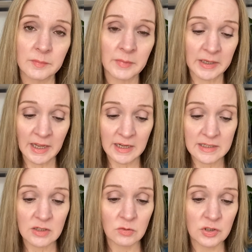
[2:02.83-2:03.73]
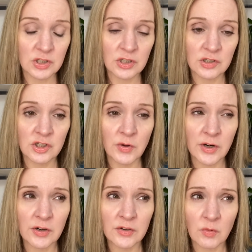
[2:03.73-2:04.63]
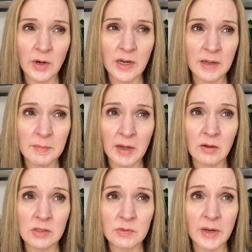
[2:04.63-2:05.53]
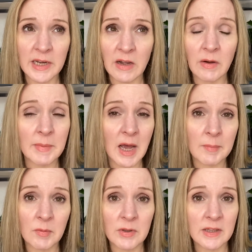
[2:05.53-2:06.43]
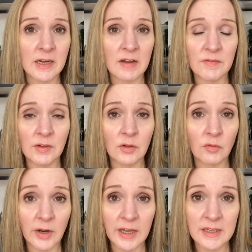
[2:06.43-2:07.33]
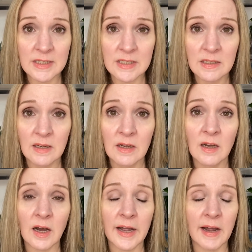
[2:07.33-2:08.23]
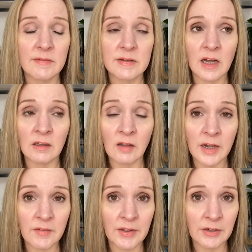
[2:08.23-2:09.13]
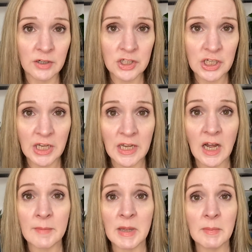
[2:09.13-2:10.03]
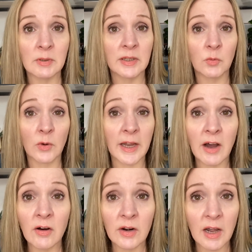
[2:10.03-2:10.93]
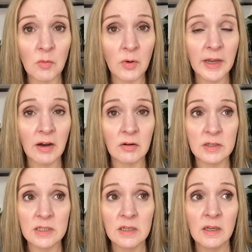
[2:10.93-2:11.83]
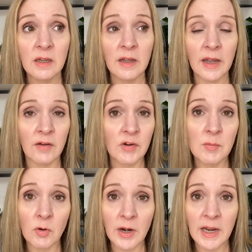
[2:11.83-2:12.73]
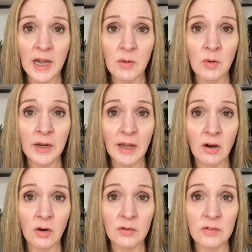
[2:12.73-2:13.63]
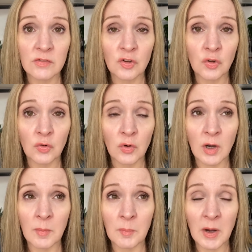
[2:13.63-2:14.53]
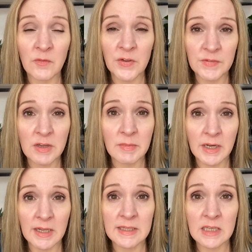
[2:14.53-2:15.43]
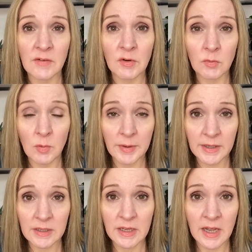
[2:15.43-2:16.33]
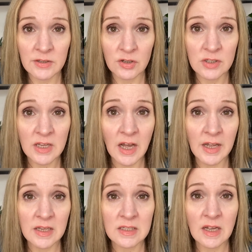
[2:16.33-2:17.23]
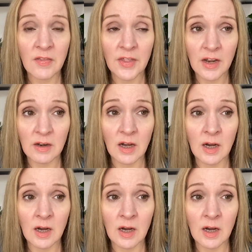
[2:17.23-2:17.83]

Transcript: But yeah, so 229 pounds right now. I'm happy with it. I feel great. I have a lot of energy. I'm able to work out. I work out every morning. I work out, do about 50 minutes of aerobic exercise, and then